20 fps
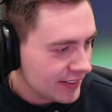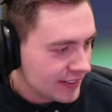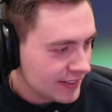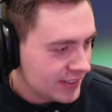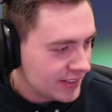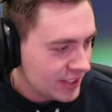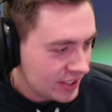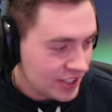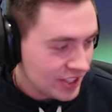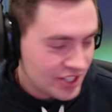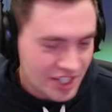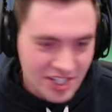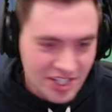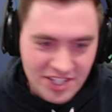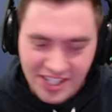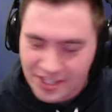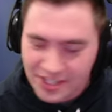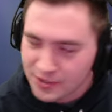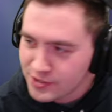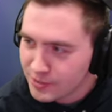did she just
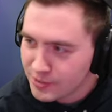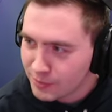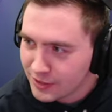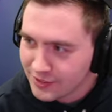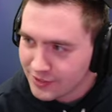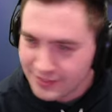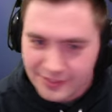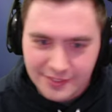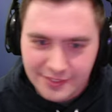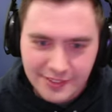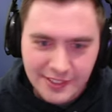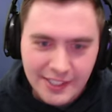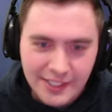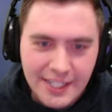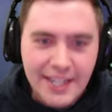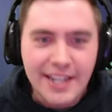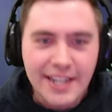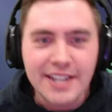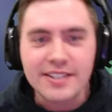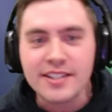kill someone?
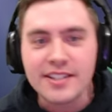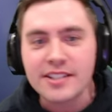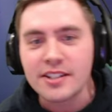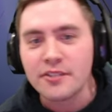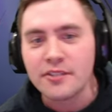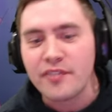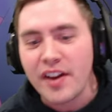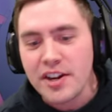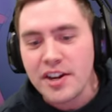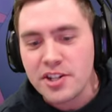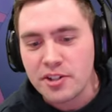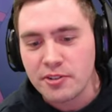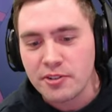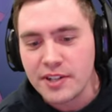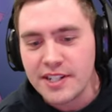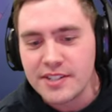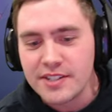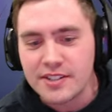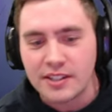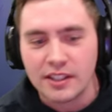Is this
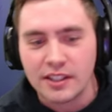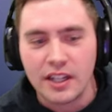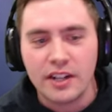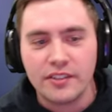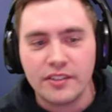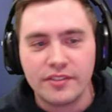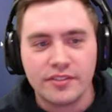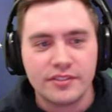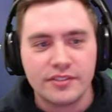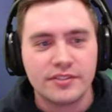Aventurine's glove?